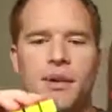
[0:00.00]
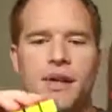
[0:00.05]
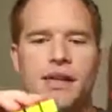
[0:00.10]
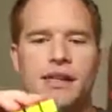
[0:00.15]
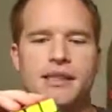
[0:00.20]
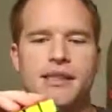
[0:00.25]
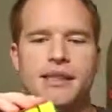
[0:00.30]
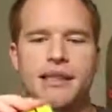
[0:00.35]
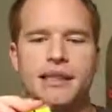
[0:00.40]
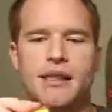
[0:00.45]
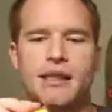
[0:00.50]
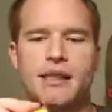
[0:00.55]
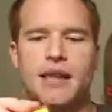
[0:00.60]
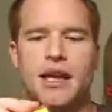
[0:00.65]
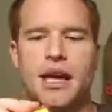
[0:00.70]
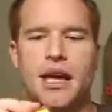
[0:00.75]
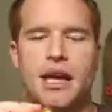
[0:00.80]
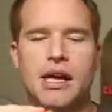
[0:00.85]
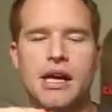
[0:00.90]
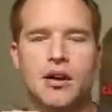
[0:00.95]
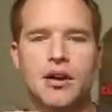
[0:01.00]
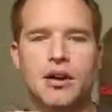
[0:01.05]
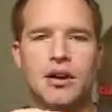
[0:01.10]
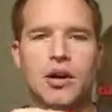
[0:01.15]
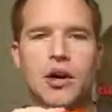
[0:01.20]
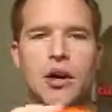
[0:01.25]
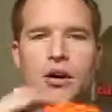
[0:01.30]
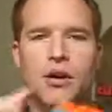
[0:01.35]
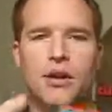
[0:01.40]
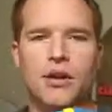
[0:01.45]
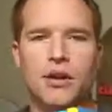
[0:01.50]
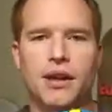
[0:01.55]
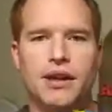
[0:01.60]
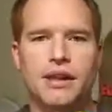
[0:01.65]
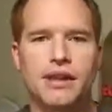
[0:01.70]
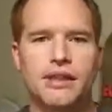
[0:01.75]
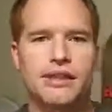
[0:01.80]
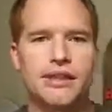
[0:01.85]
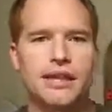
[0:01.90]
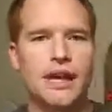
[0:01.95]
because then they'll know
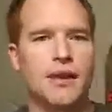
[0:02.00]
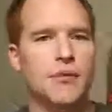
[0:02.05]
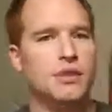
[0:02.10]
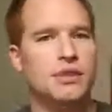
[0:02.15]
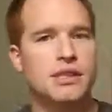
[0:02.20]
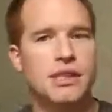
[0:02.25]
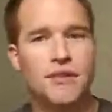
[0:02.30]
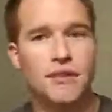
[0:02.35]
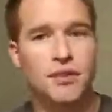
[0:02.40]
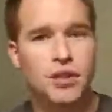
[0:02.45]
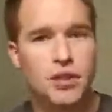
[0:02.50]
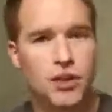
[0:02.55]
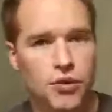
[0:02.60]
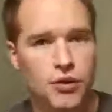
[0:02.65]
that this side was never